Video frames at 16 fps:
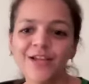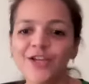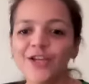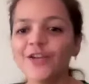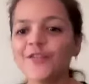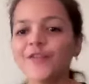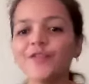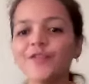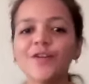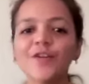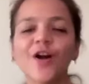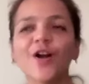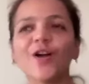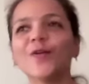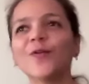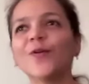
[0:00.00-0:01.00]
If you will
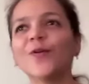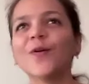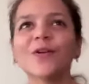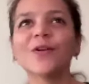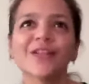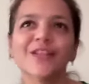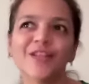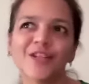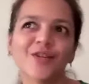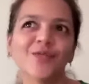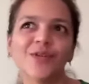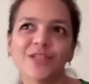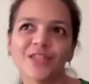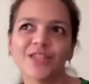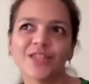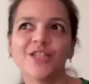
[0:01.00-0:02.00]
not do good in
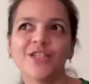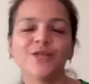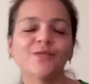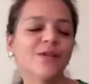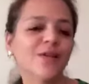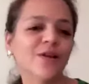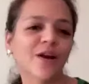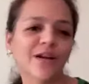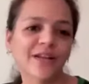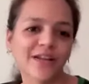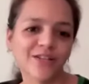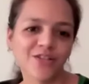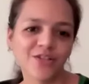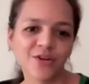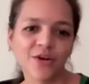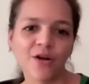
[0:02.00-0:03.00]
university, you will not
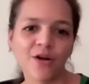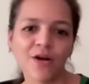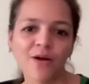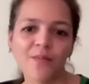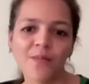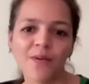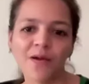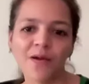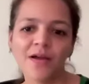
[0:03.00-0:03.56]
get job.